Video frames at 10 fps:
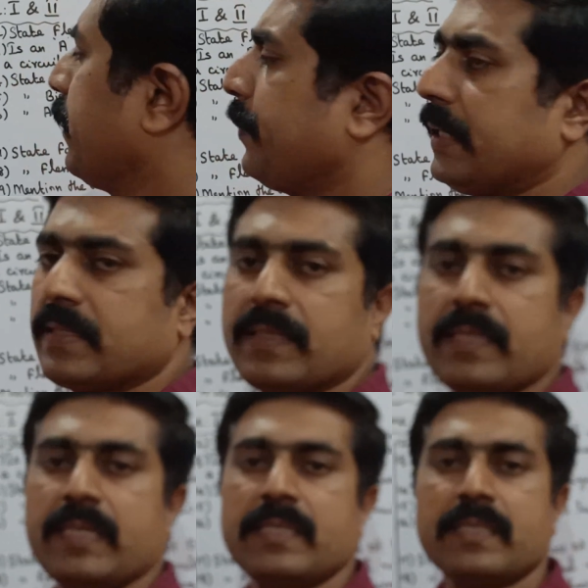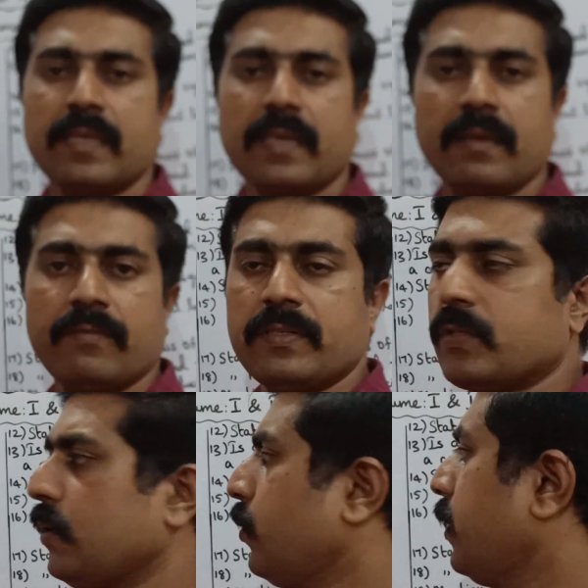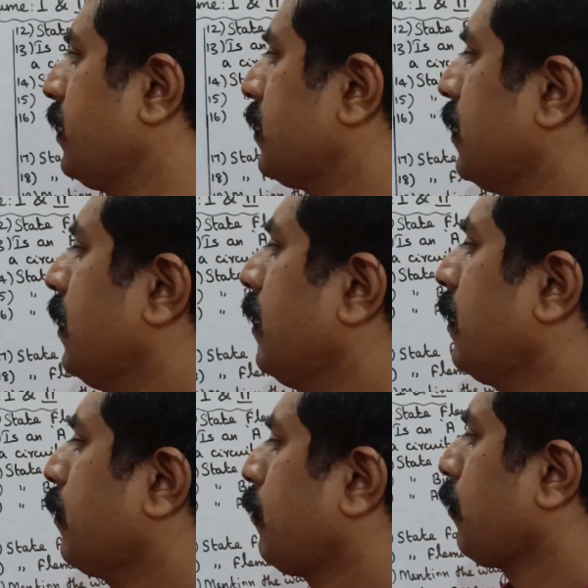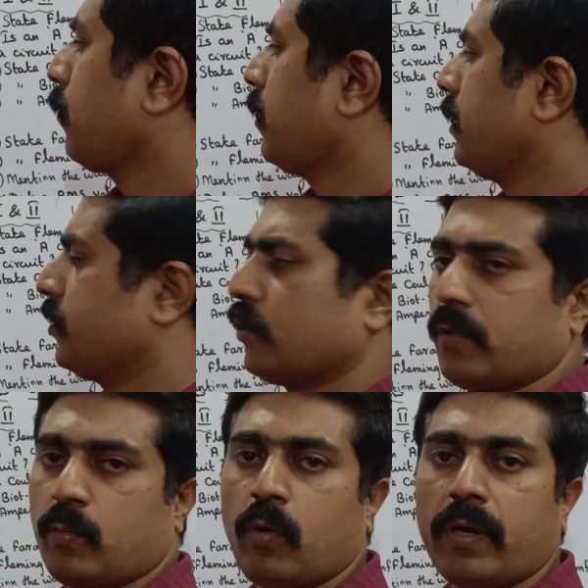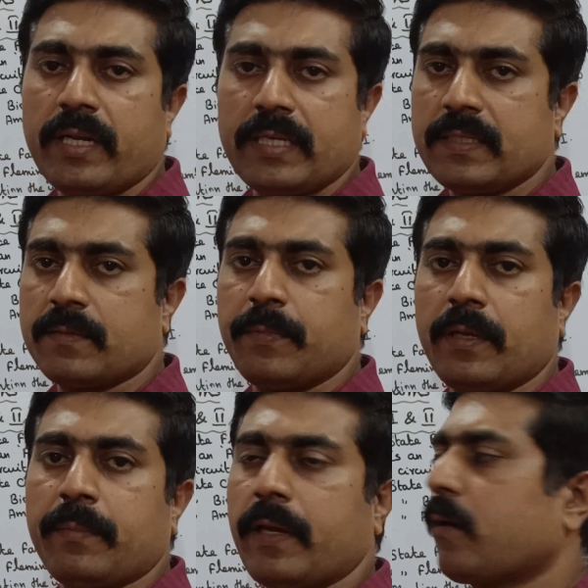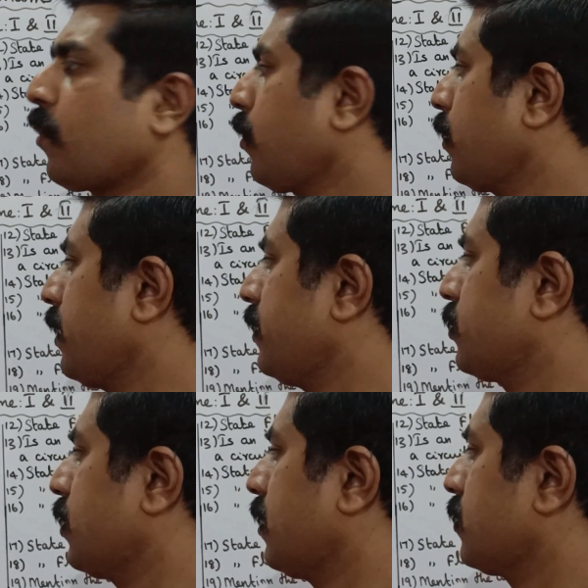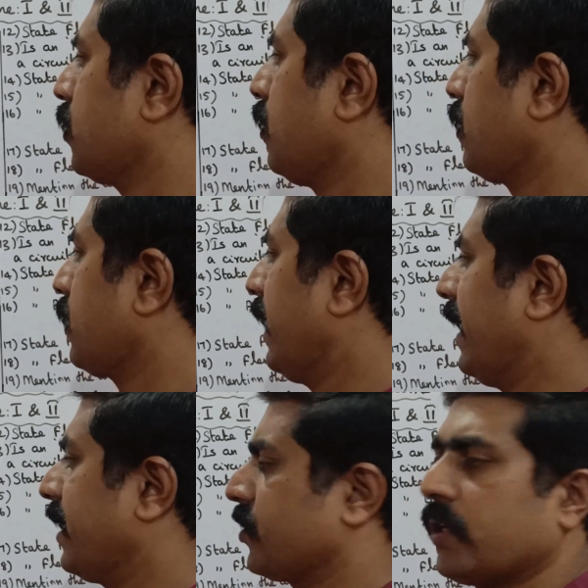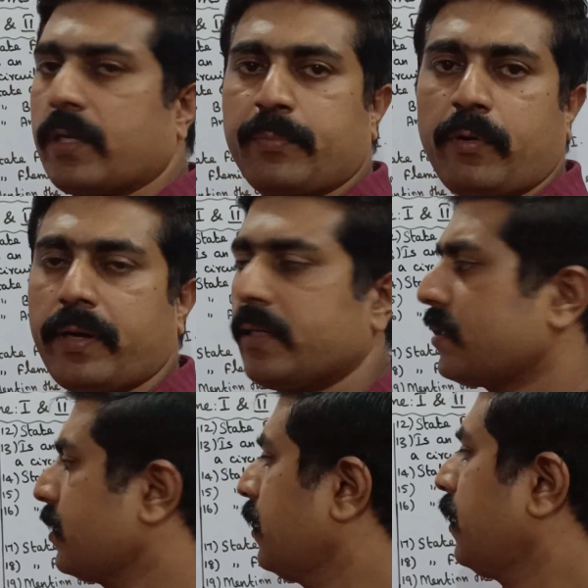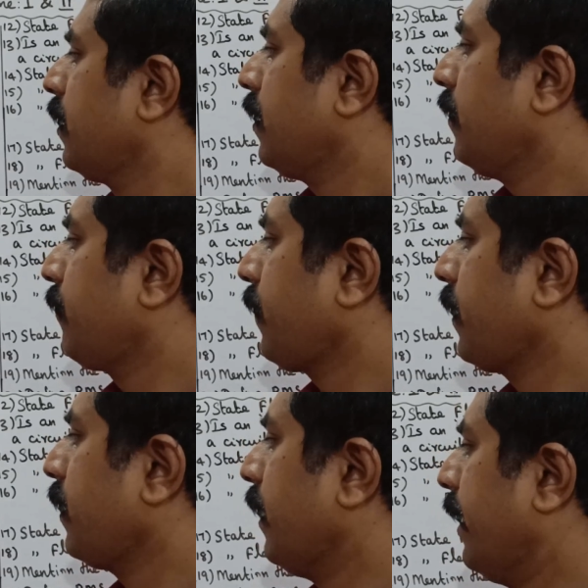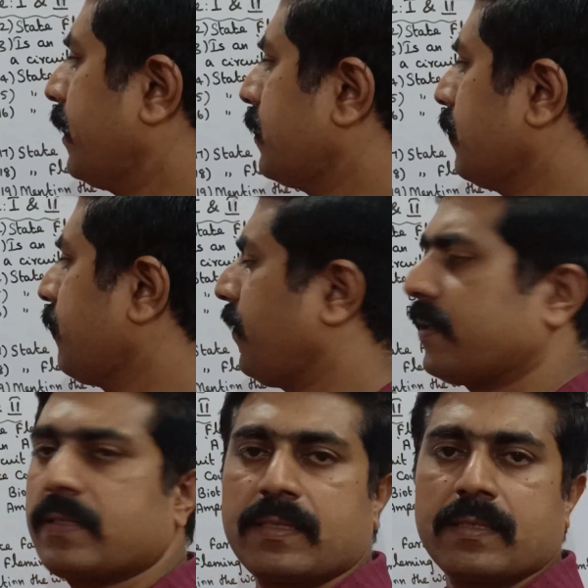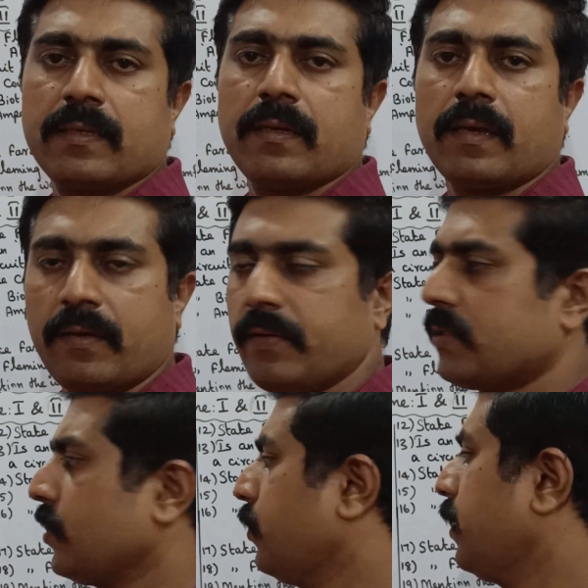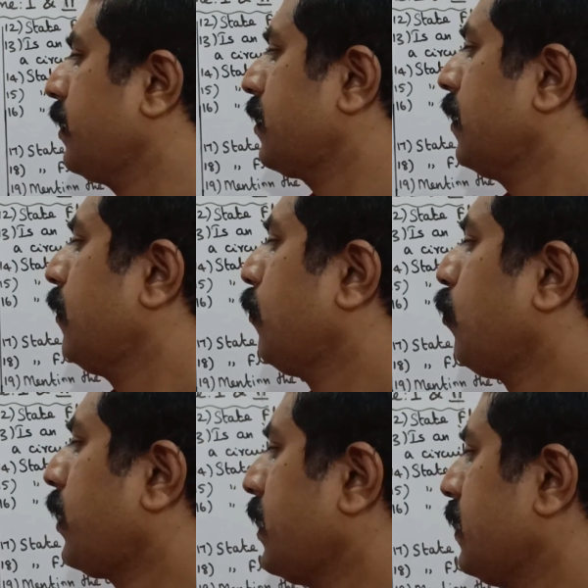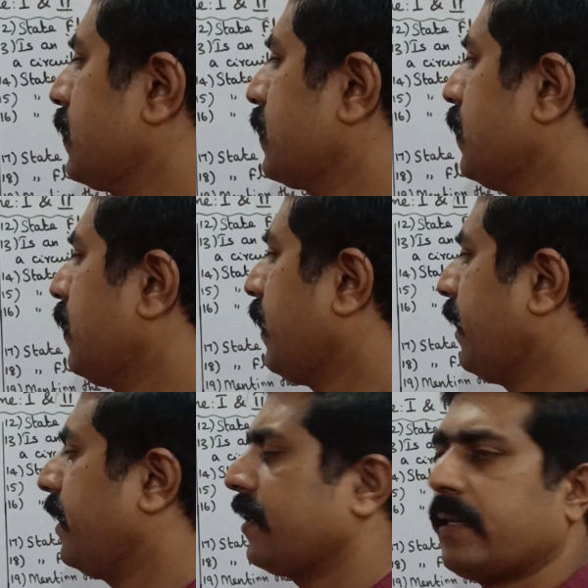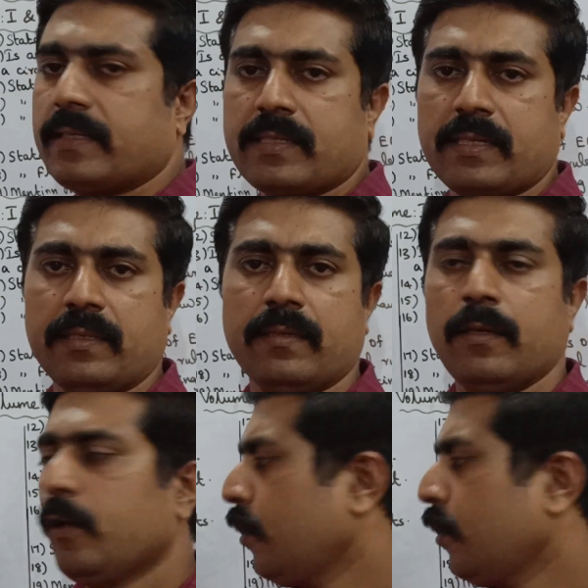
capacitance, give its unit, corona discharge, what is mean by corona discharge or action at points, define electric flux, give its unit, what is dielectric strength.